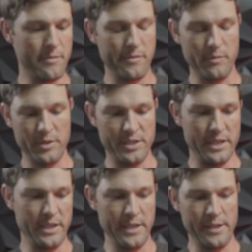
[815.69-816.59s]
which
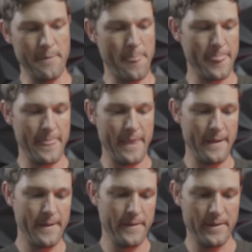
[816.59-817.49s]
again,
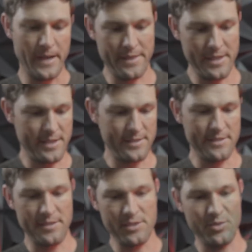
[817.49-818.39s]
I think is
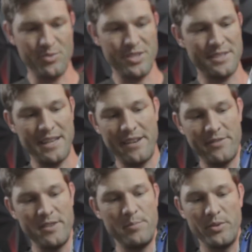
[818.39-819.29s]
essential just to have
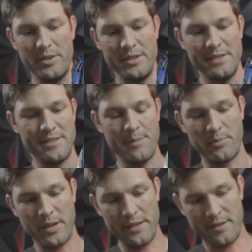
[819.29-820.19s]
the ability to
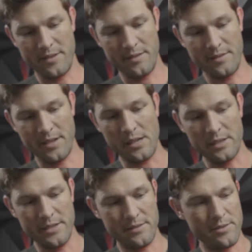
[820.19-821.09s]
separate the
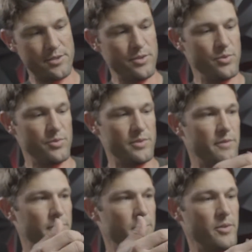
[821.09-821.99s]
cleats or shoes
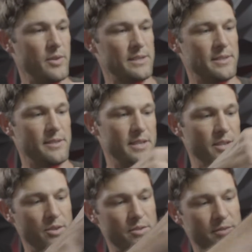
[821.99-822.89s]
from the rest of the
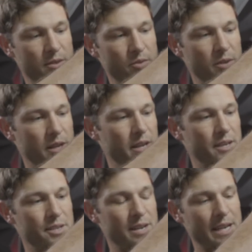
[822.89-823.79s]
gear, so
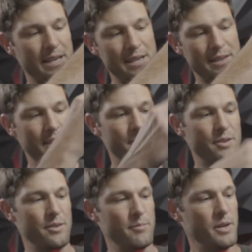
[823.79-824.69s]
you're not getting that
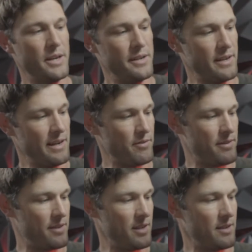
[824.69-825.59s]
dirt and mud and
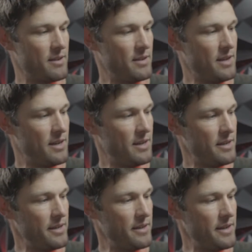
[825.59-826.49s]
everything
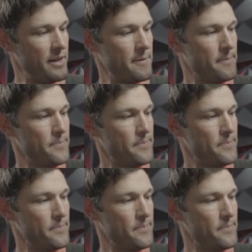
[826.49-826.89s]
in there.